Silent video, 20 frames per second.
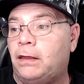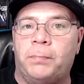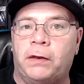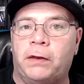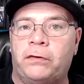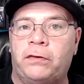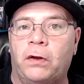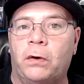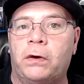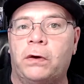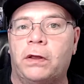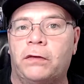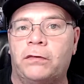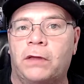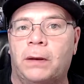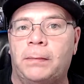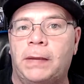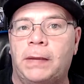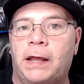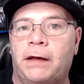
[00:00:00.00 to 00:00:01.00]
But Ahsoka is
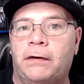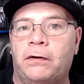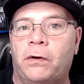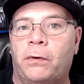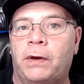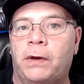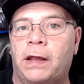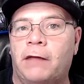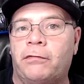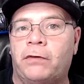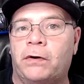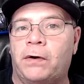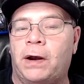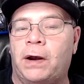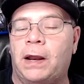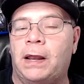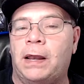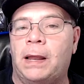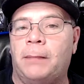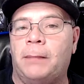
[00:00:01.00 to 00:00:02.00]
going to be out going after
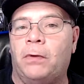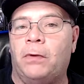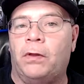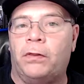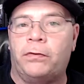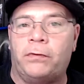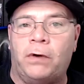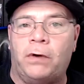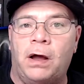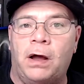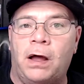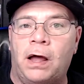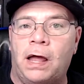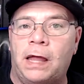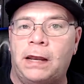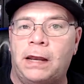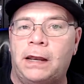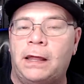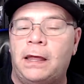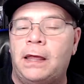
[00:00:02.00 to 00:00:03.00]
Grand Admiral
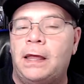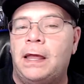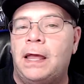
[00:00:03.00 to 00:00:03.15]
Thrawn,